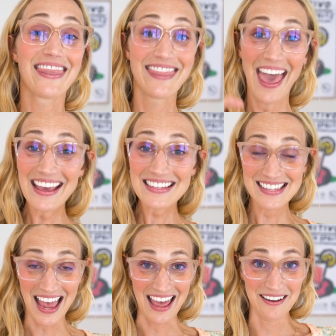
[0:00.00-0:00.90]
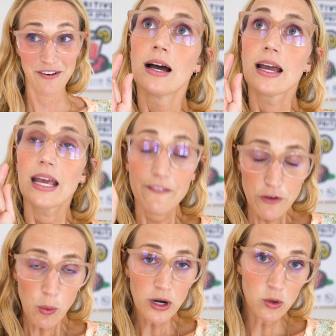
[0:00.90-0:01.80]
They said, if
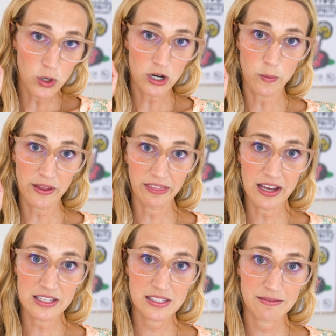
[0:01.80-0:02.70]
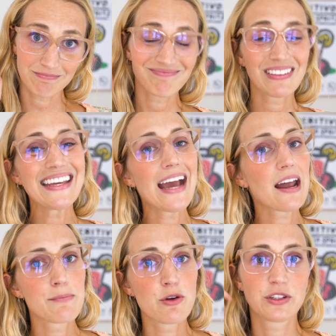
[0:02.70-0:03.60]
you want to work with us, you
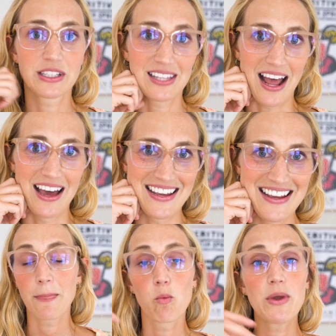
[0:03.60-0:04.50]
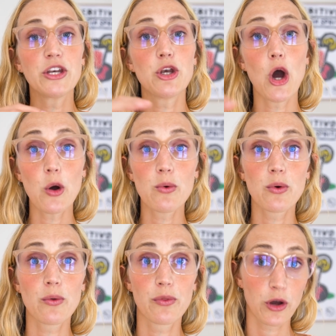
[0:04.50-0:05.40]
gotta move to Trani. We
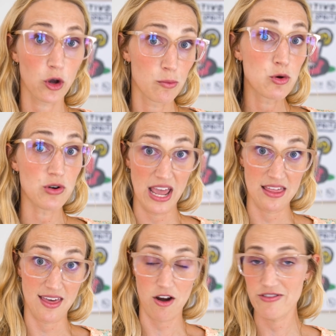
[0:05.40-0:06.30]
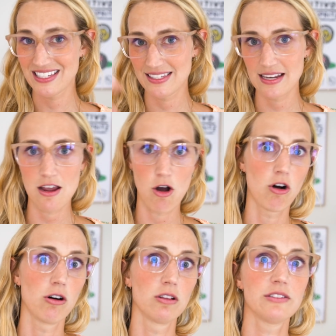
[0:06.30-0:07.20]
know the comune there, the city
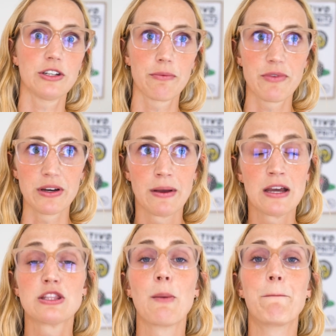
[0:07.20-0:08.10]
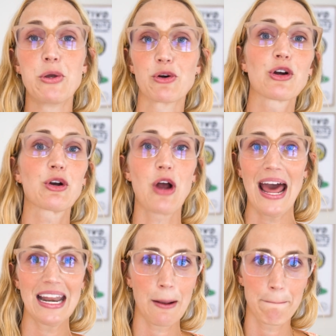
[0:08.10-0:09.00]
hall, you know, the
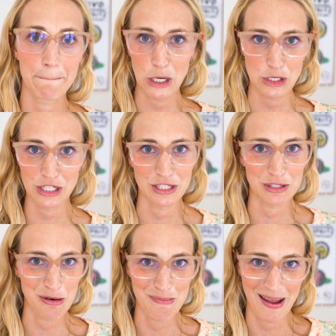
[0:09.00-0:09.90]
bureaucratic persons who